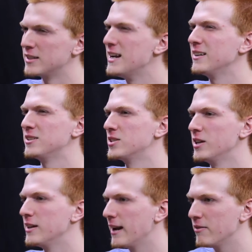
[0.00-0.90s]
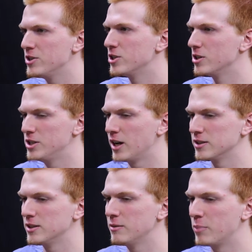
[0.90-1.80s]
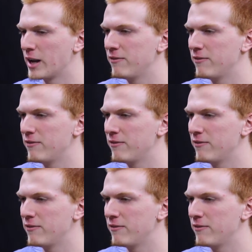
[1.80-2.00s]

And it's not necessarily that every church doesn't,